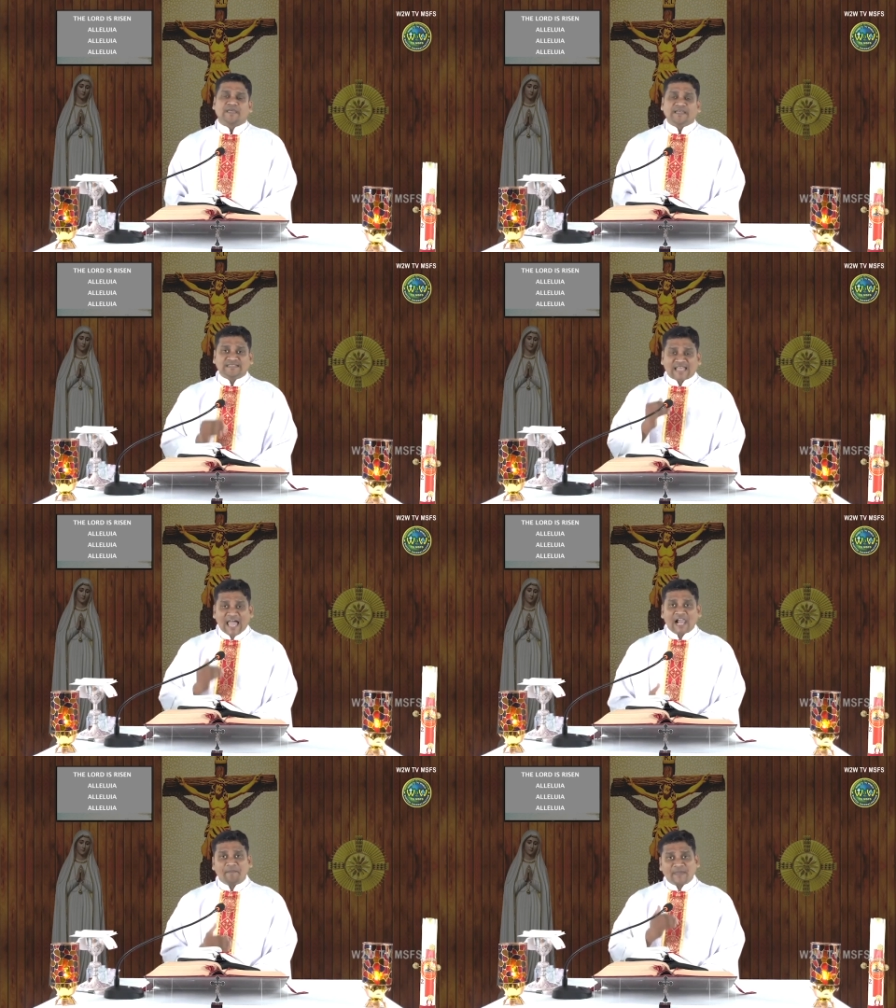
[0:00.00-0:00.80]
He is
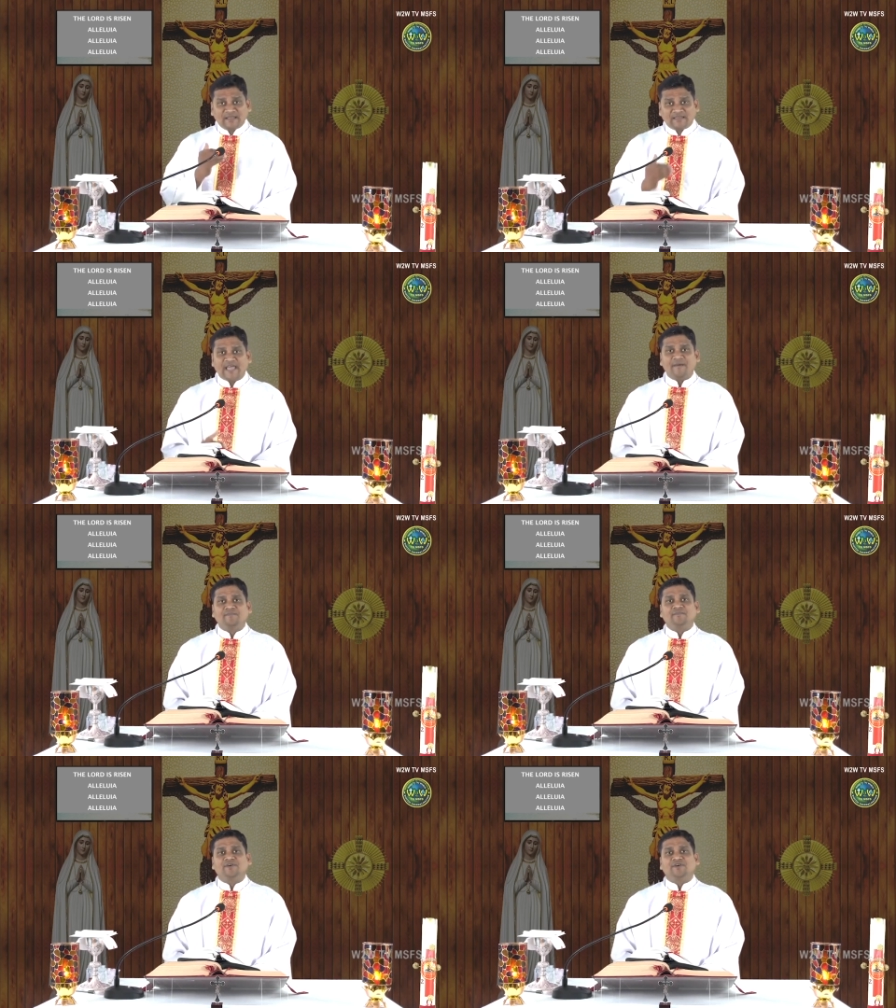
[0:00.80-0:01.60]
helping
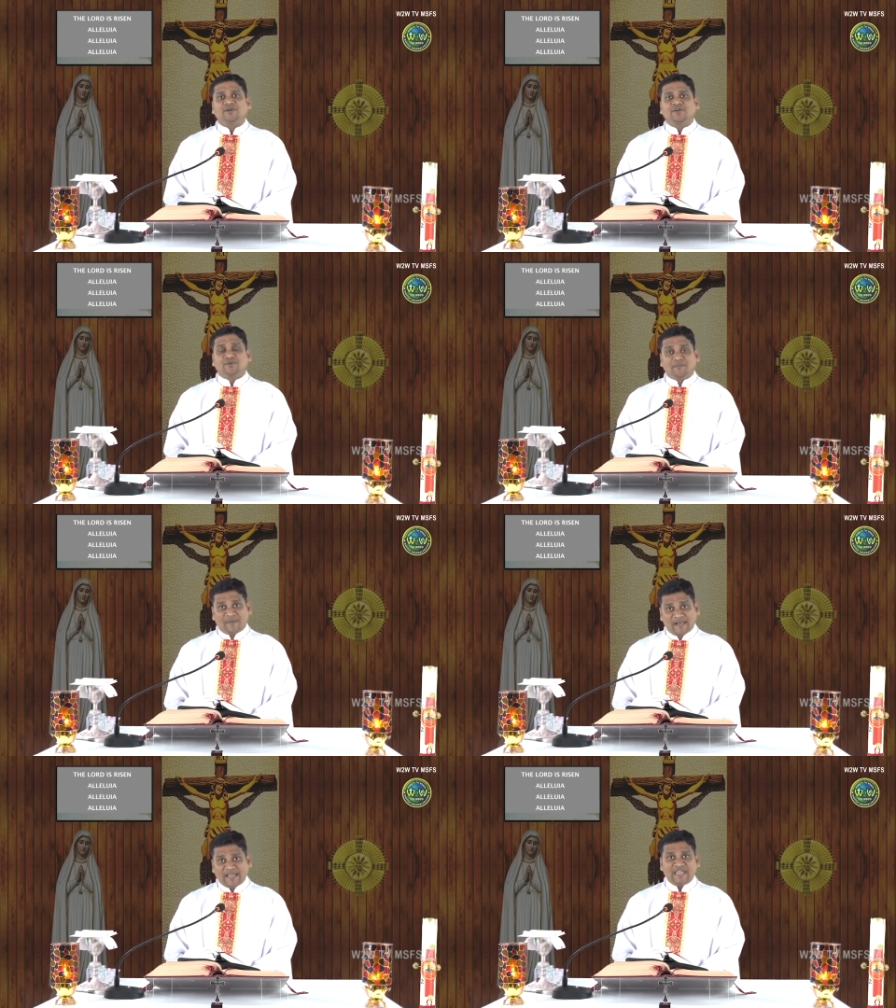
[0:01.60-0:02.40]
them to
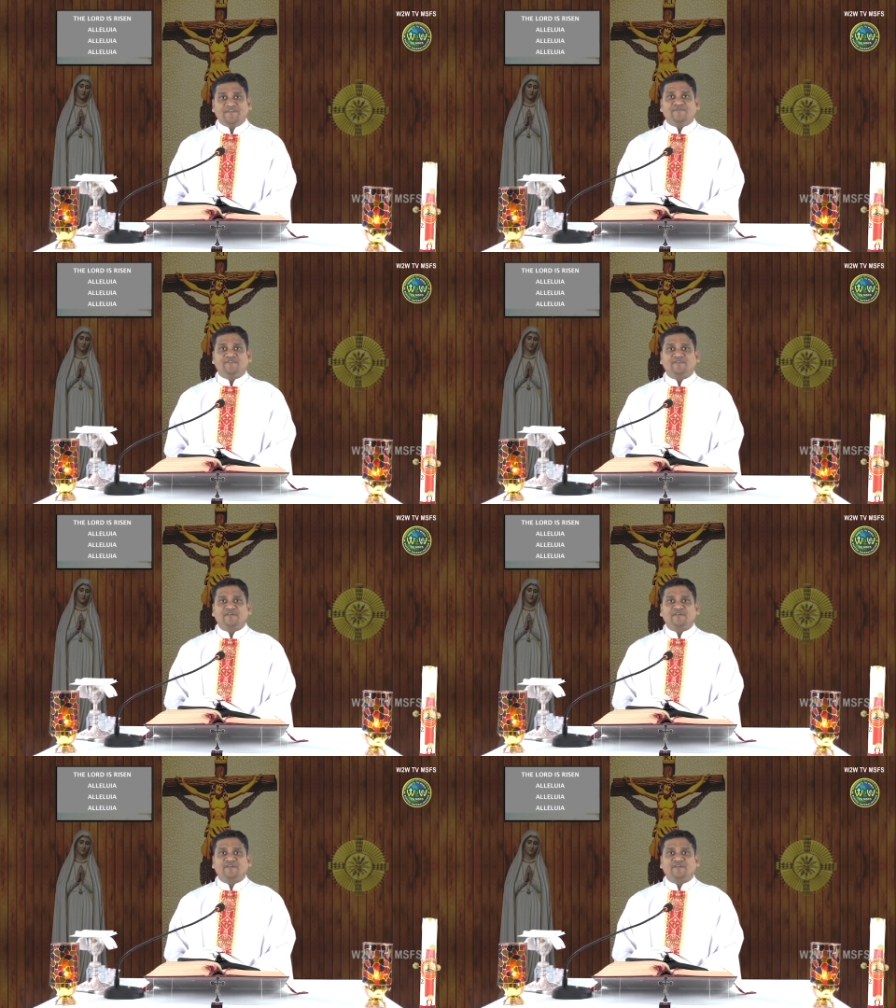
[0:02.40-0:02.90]
believe.